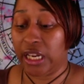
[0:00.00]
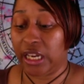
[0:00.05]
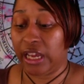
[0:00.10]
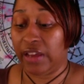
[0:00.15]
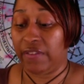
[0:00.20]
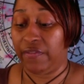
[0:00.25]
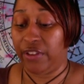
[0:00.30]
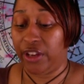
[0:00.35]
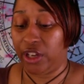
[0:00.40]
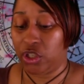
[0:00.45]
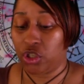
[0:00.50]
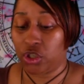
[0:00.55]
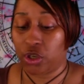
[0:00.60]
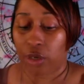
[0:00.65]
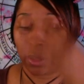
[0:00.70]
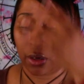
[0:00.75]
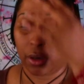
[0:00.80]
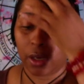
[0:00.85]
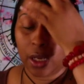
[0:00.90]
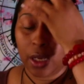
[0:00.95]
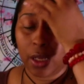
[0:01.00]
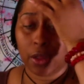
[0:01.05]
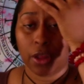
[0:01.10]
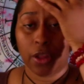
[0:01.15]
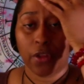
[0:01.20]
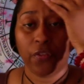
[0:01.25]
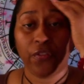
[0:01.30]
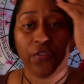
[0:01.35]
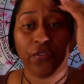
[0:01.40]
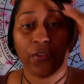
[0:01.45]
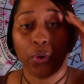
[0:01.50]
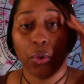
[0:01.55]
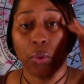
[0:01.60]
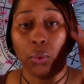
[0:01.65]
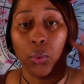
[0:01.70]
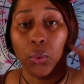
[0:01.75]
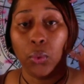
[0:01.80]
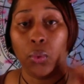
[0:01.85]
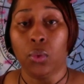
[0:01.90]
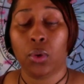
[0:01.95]
and Adventure, the
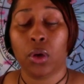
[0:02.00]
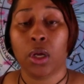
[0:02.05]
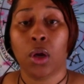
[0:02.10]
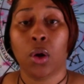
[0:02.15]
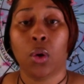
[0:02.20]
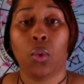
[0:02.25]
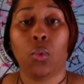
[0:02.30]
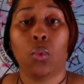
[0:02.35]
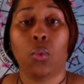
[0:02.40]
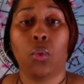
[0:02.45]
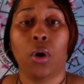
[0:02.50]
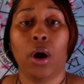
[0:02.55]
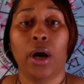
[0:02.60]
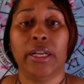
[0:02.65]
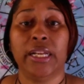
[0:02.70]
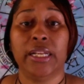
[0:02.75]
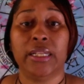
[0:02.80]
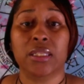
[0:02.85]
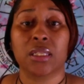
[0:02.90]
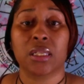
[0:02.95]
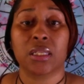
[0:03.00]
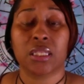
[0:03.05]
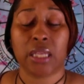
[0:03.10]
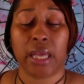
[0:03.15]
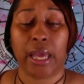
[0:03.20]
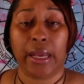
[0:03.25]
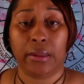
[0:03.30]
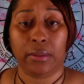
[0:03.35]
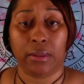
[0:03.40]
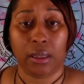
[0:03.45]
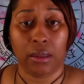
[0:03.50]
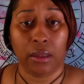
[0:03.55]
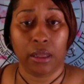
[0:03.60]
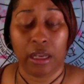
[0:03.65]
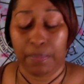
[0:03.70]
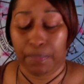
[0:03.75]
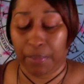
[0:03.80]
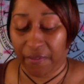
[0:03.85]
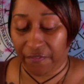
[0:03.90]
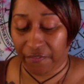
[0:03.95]
Fool, wanting to take the
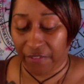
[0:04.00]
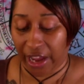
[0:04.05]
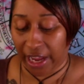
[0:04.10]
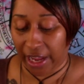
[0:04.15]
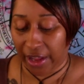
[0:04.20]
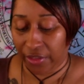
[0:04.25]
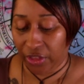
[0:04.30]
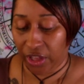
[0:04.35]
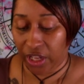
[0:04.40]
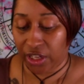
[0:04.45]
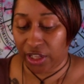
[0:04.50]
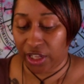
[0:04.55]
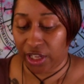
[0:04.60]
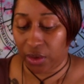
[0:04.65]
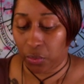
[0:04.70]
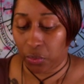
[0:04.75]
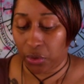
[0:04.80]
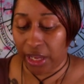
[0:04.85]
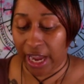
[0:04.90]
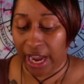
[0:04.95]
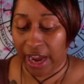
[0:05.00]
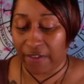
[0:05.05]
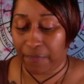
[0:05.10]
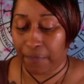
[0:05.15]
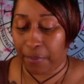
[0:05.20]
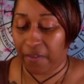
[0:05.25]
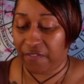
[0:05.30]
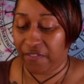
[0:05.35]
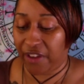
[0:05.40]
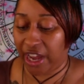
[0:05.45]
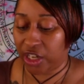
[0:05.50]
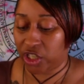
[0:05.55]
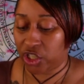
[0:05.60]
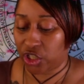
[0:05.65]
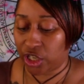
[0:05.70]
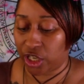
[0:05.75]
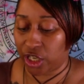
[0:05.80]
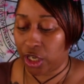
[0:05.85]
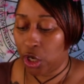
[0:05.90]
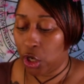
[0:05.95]
leap of faith, and then we have
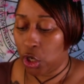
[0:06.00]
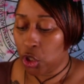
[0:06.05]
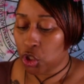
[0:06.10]
Perfection.